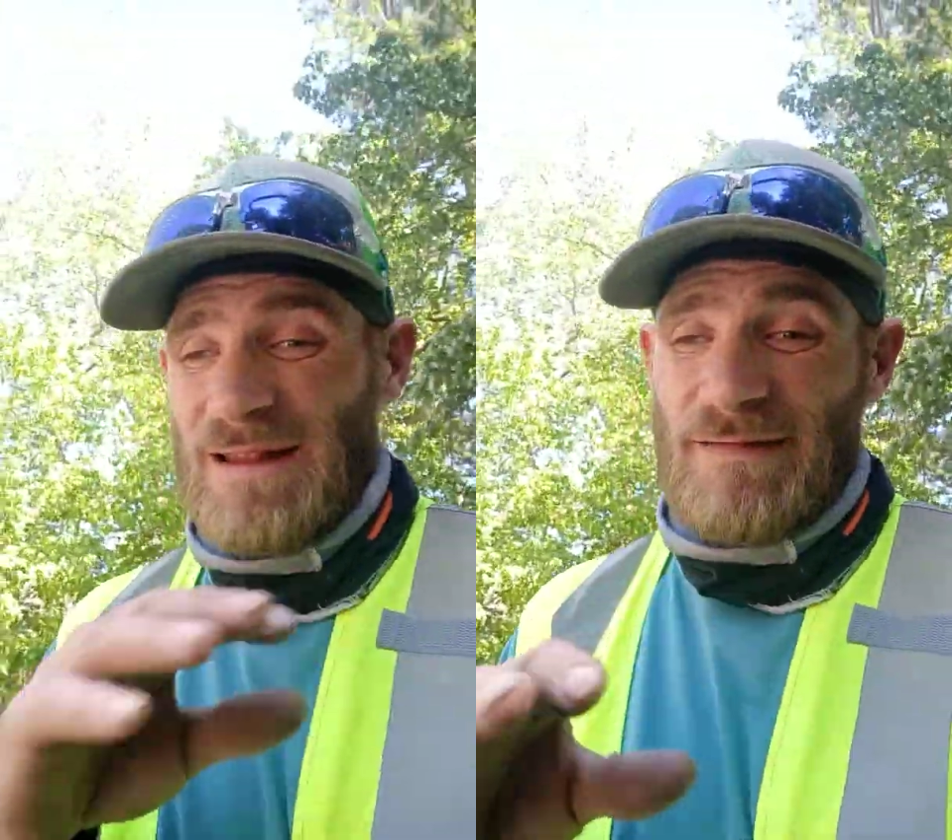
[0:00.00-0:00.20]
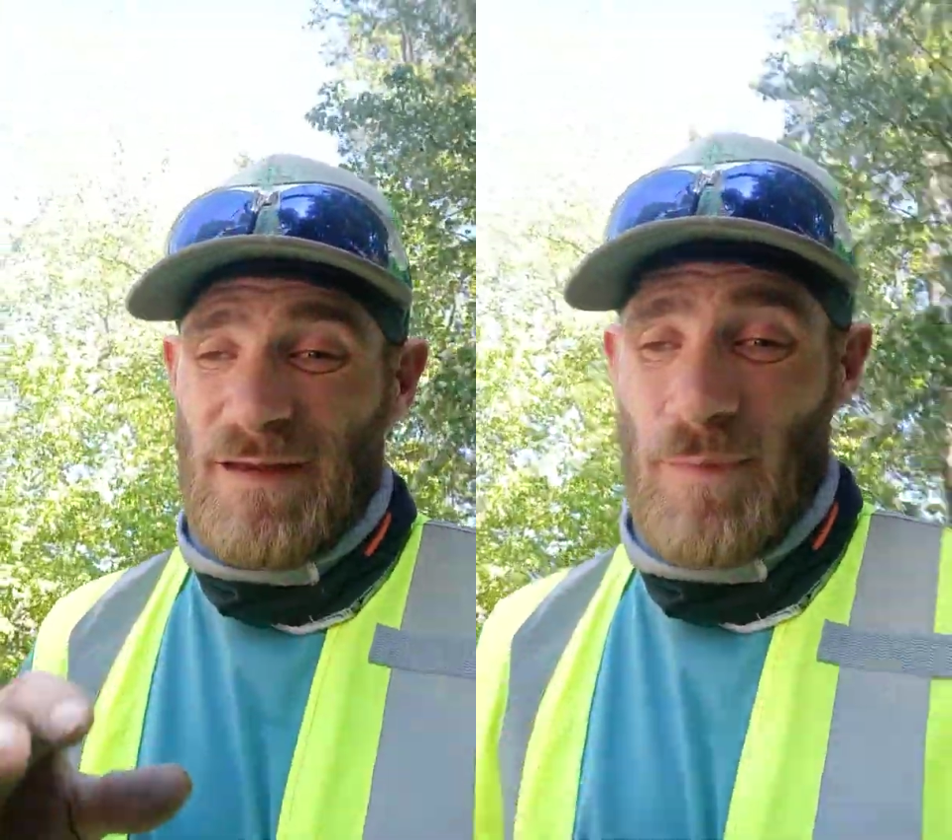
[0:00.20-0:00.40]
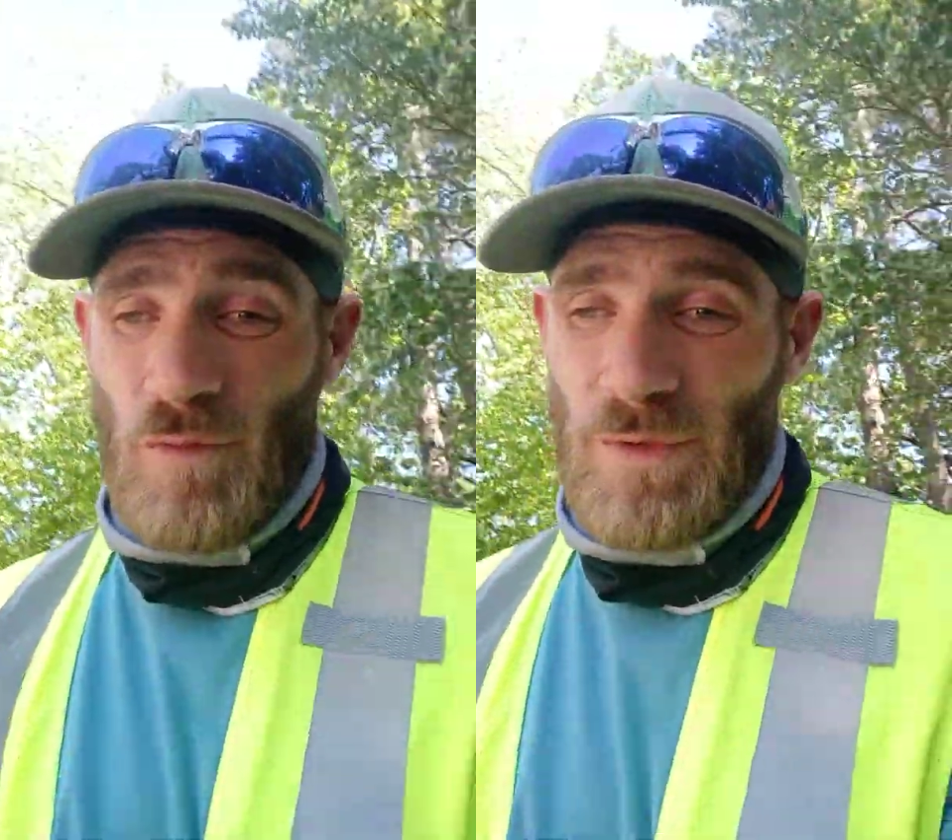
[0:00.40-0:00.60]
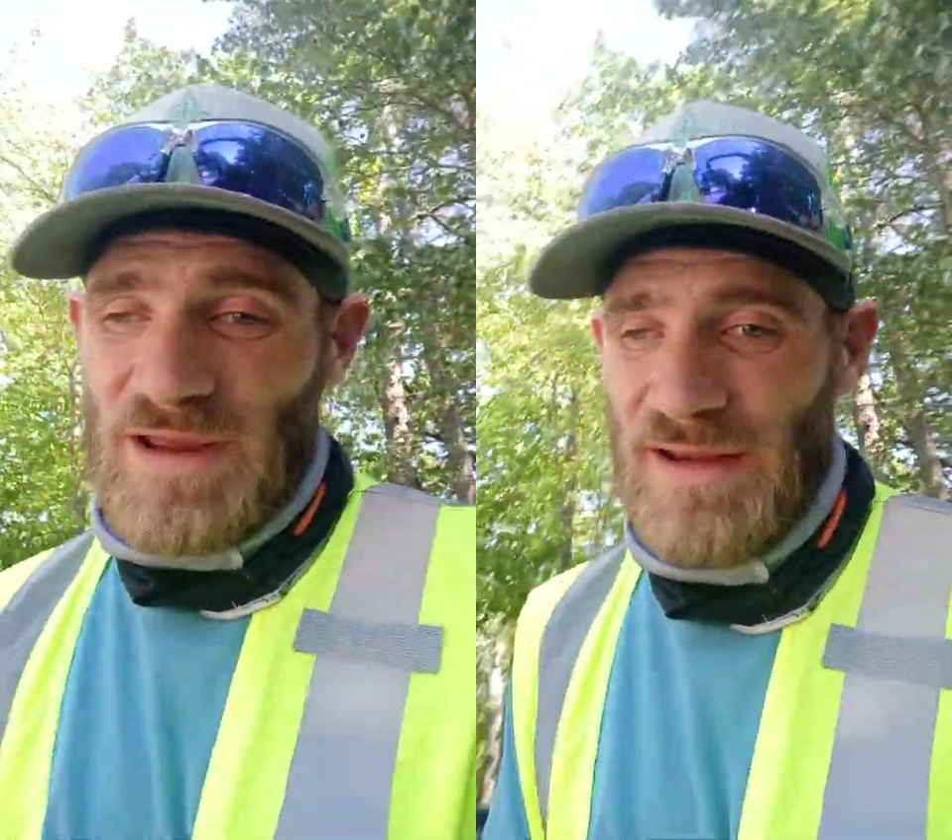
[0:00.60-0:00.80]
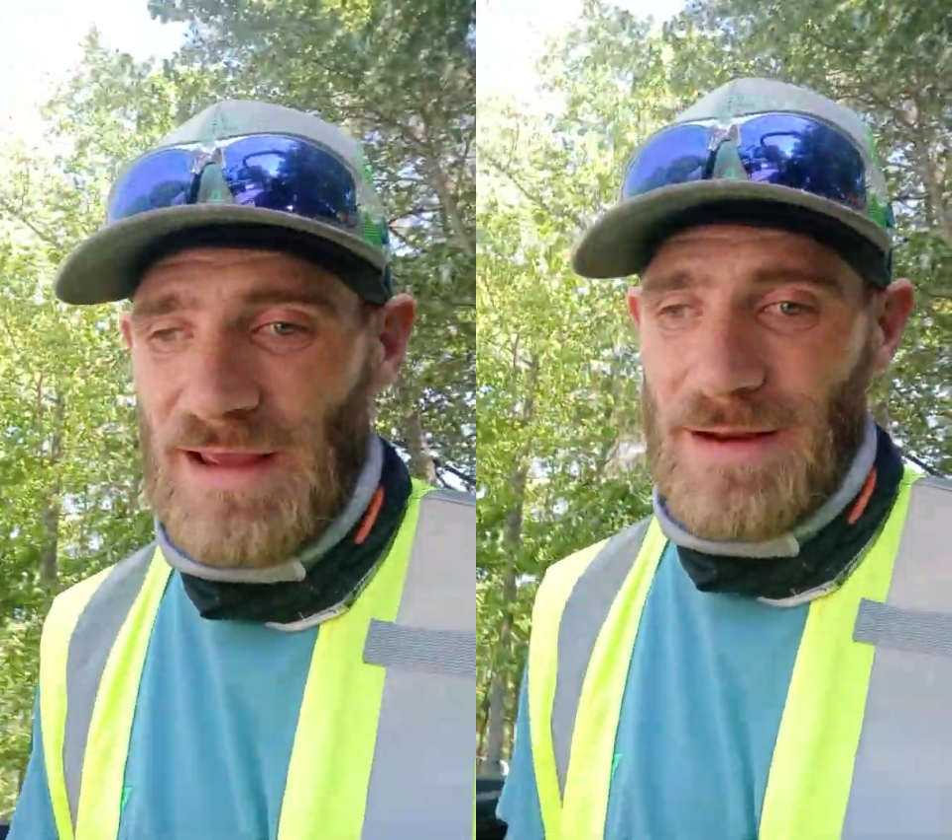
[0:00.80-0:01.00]
Any type of
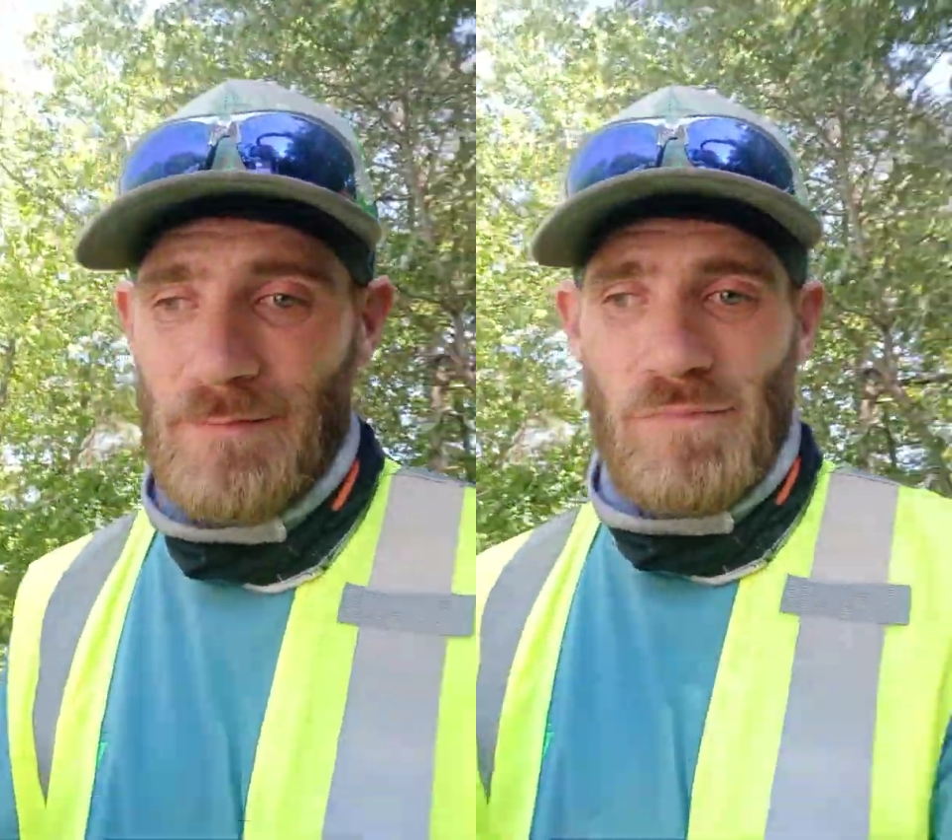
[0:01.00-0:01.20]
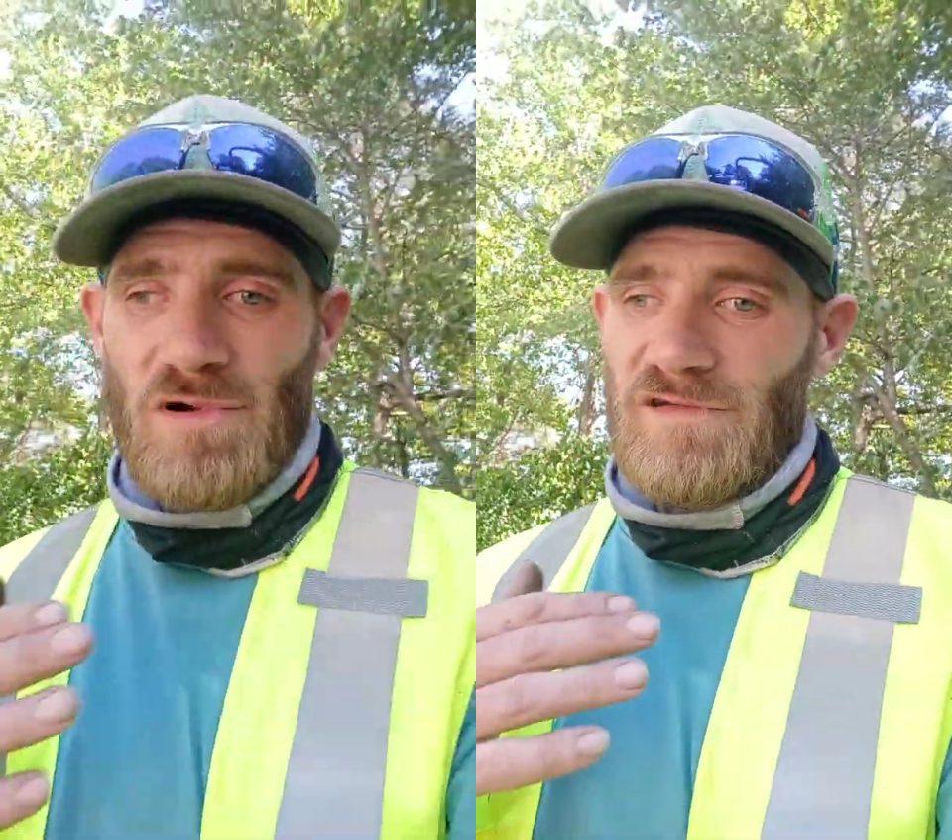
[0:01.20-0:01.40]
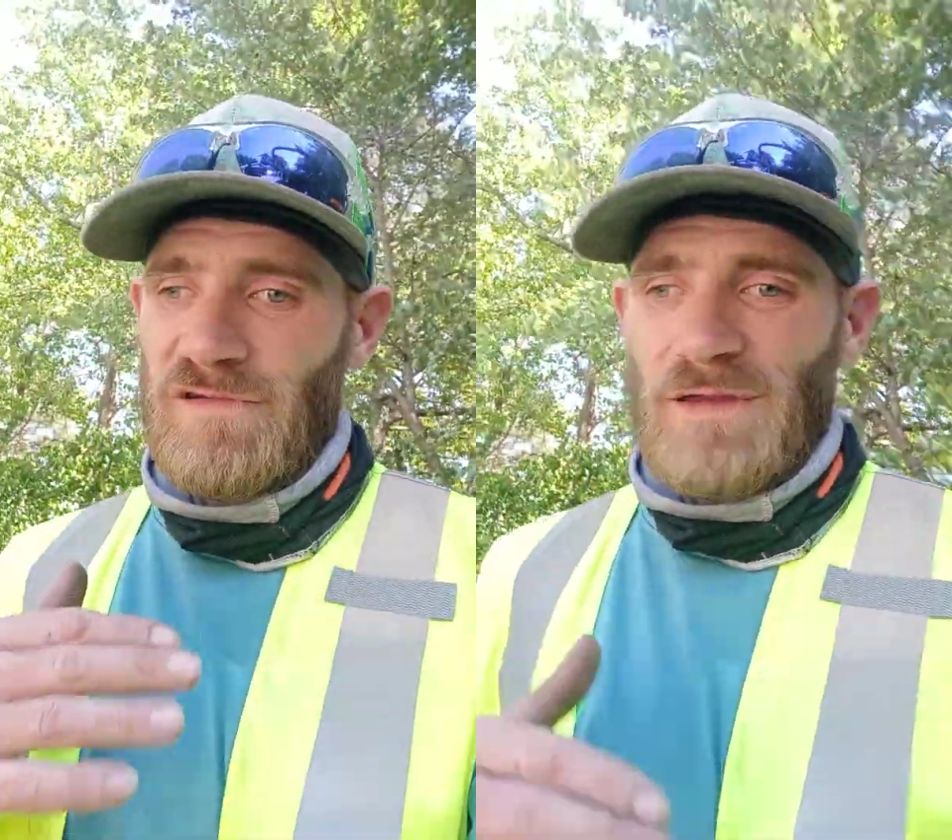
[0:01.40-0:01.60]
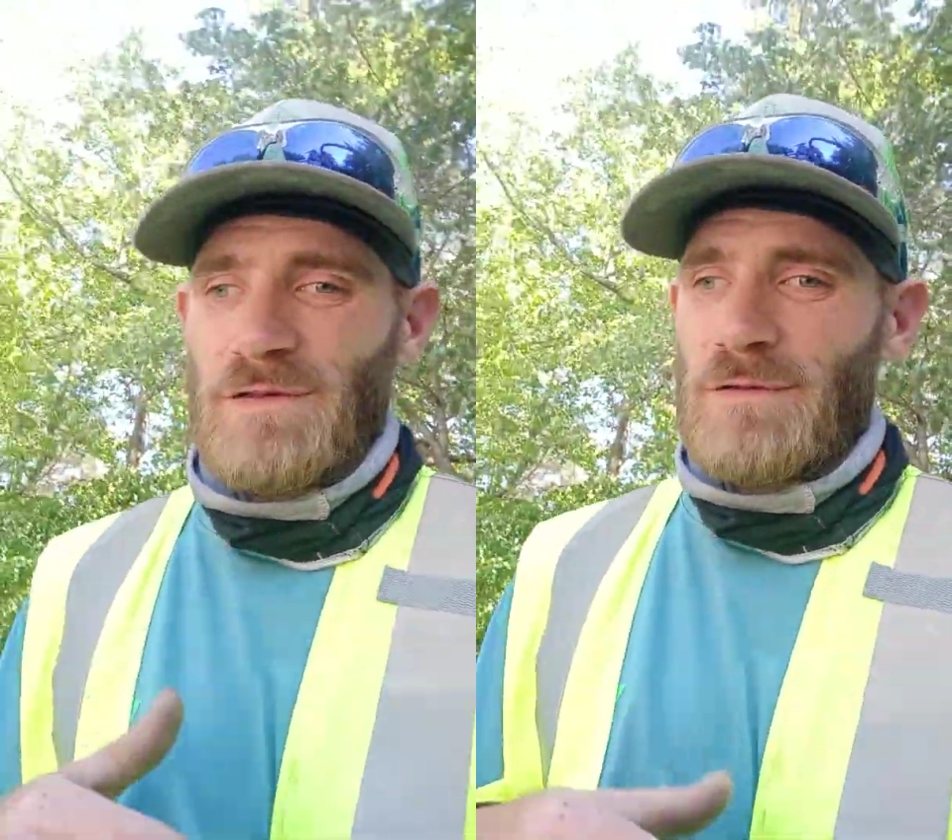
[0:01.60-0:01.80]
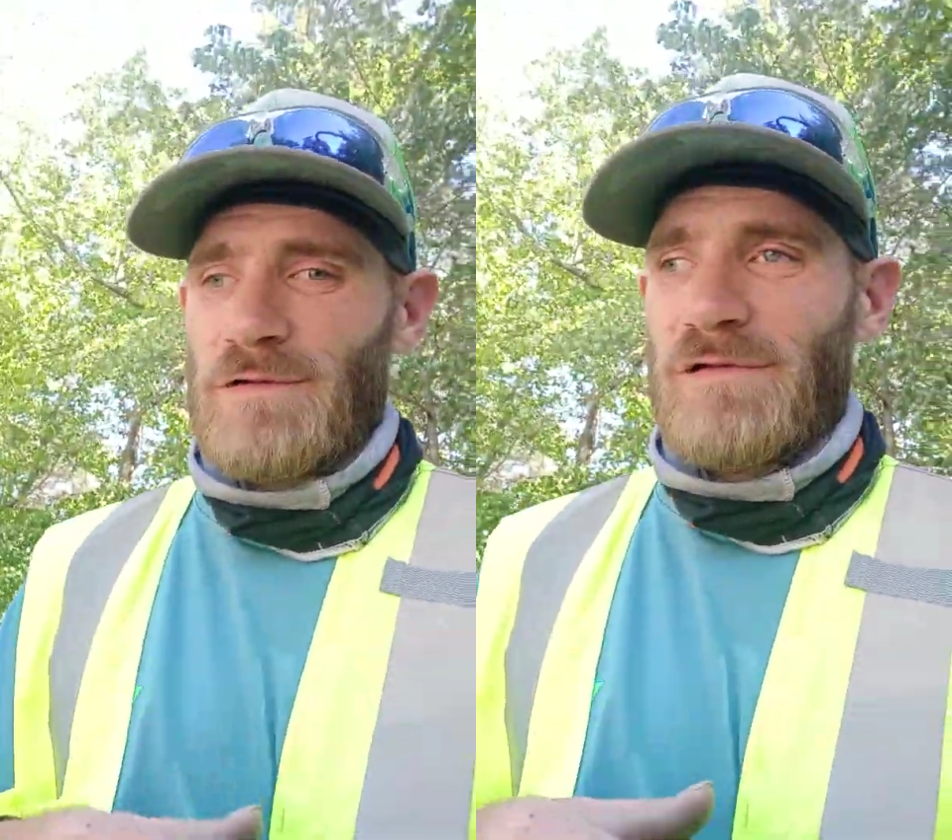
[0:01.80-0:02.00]
weed and brush killer,